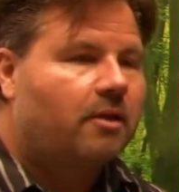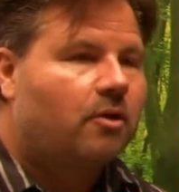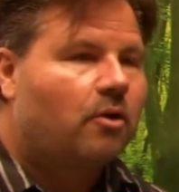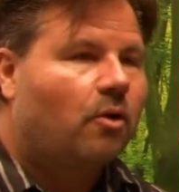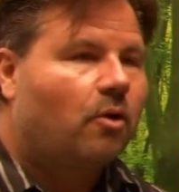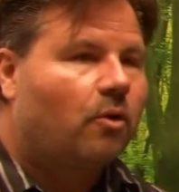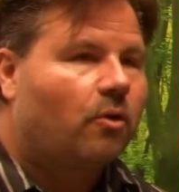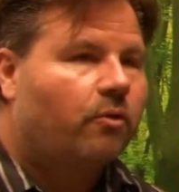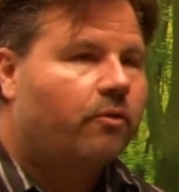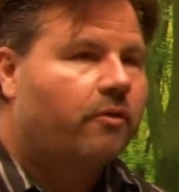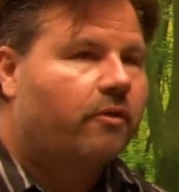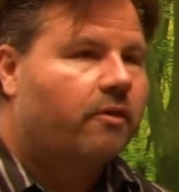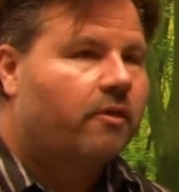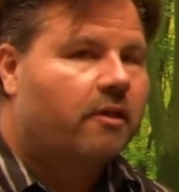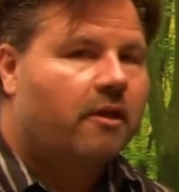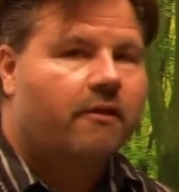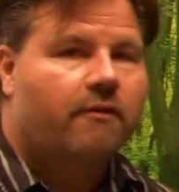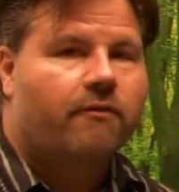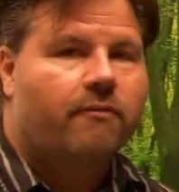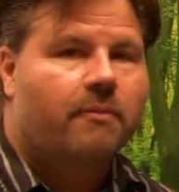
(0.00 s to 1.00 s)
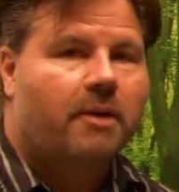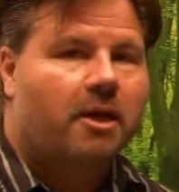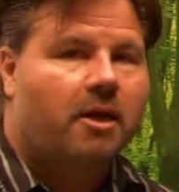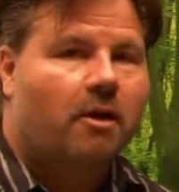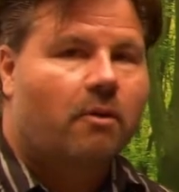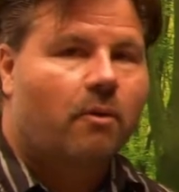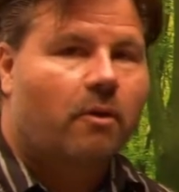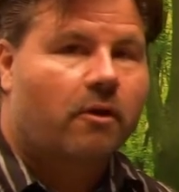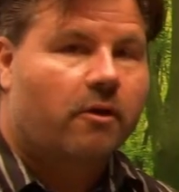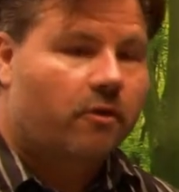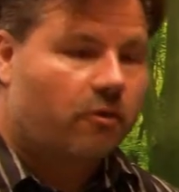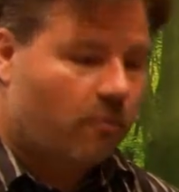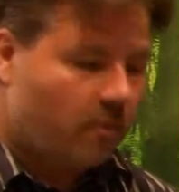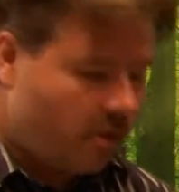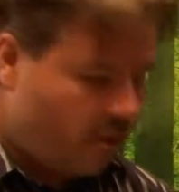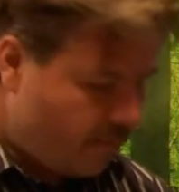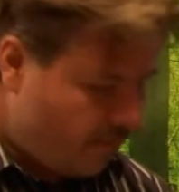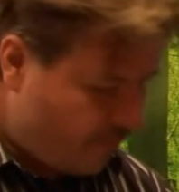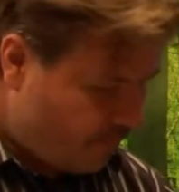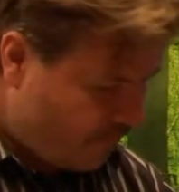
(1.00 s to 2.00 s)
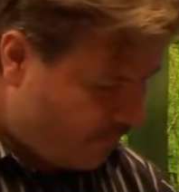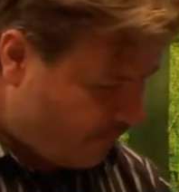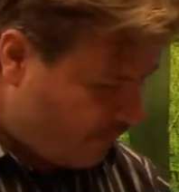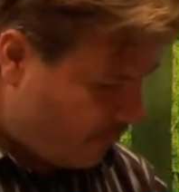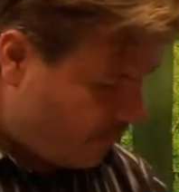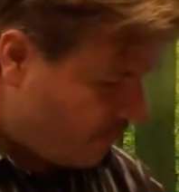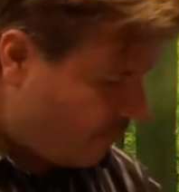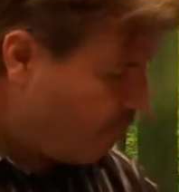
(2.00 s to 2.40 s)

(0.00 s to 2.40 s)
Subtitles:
goals and stuff may not work as well for